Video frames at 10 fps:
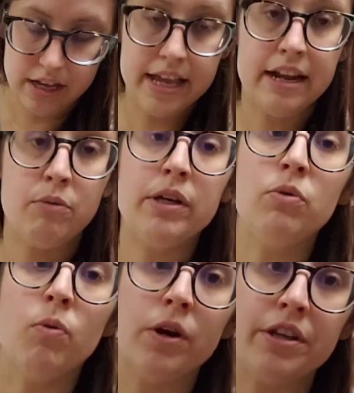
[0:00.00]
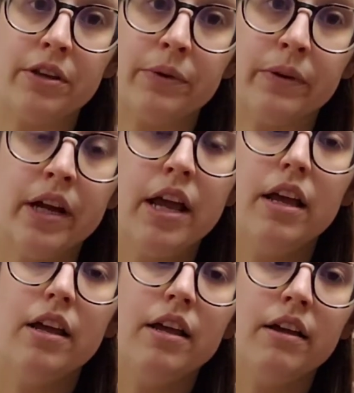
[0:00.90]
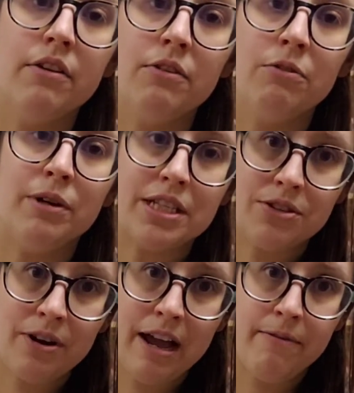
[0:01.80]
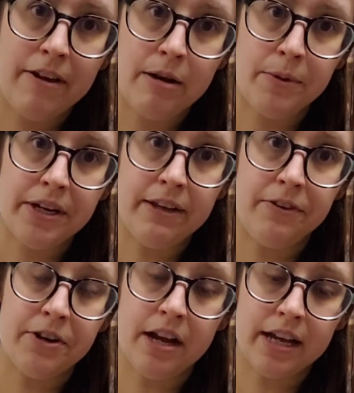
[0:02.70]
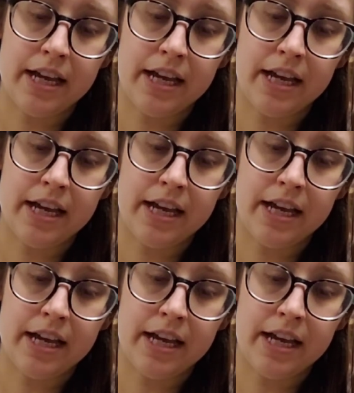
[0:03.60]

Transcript: And I will warn you, with scrap fabric, if you're not